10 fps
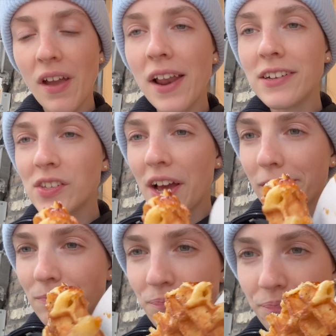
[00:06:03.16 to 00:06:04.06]
And it's like
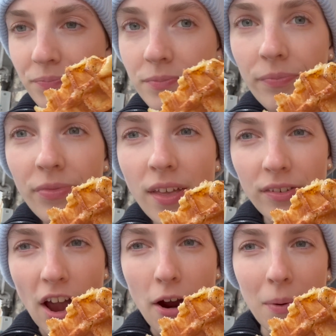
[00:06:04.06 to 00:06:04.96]

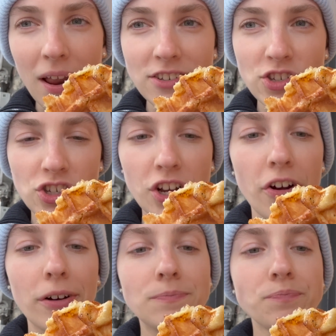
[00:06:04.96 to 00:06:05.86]
caramelized
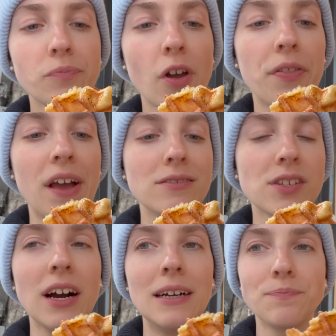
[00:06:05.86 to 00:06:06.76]
sugar on the
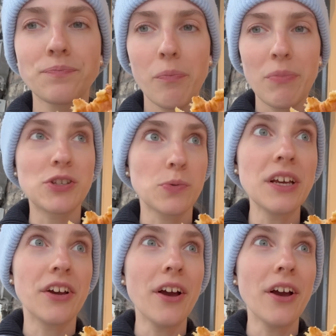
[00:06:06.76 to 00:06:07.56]
outside. But it's really good.